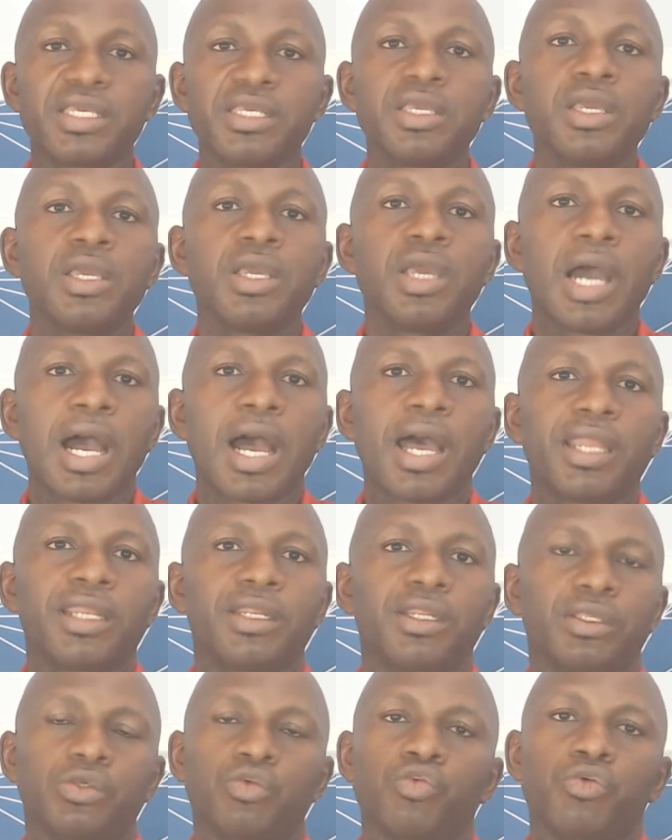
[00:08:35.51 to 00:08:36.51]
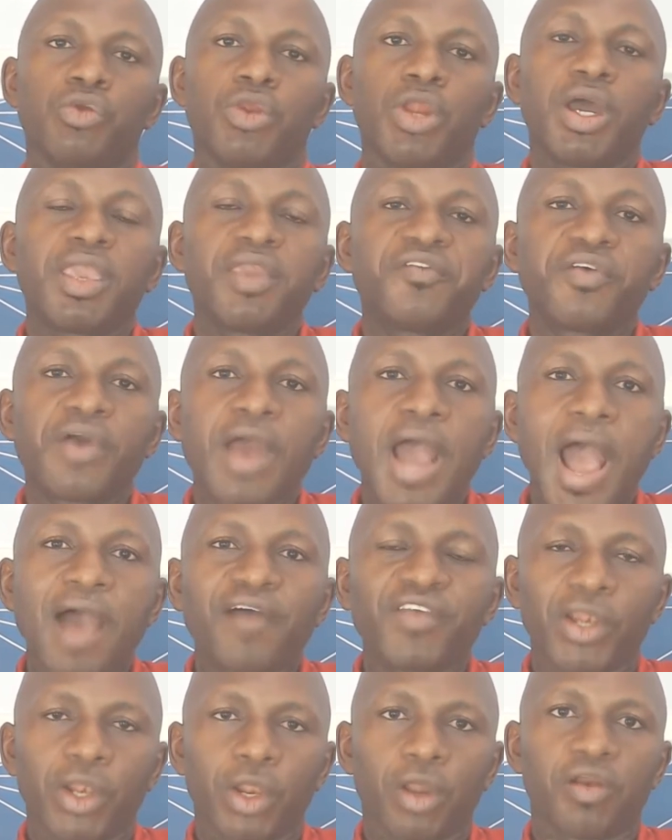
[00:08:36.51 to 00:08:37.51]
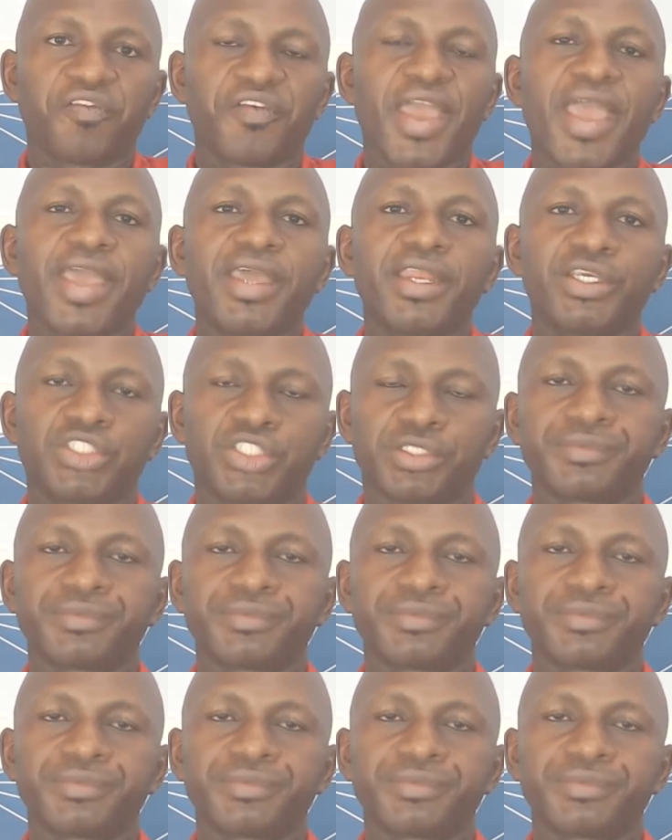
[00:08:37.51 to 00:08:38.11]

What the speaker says: and you will not even have a lot of energy.